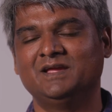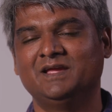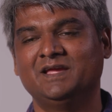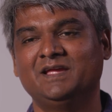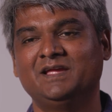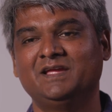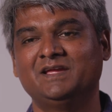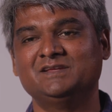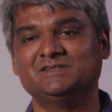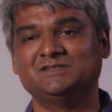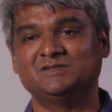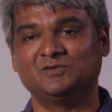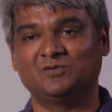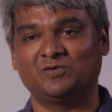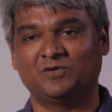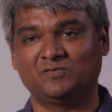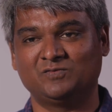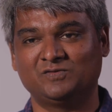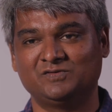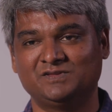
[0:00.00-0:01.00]
engage in
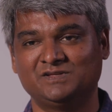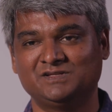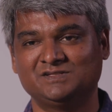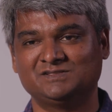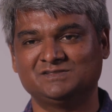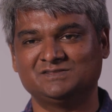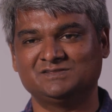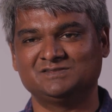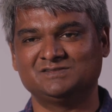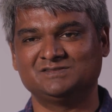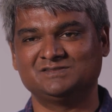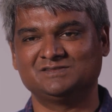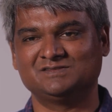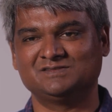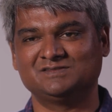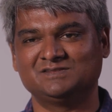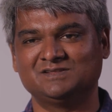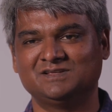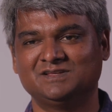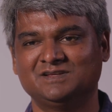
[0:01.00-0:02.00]

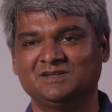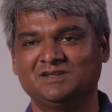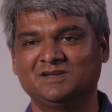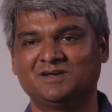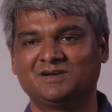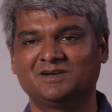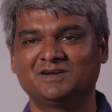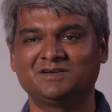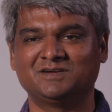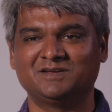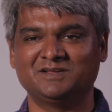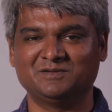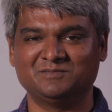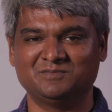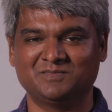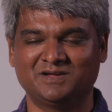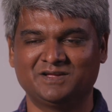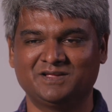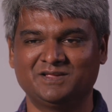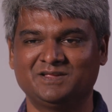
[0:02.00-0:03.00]
conversations, in correcting
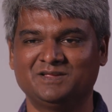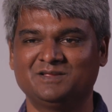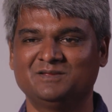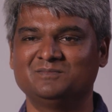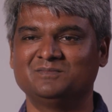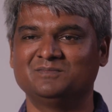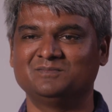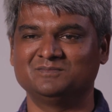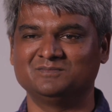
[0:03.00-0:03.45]
my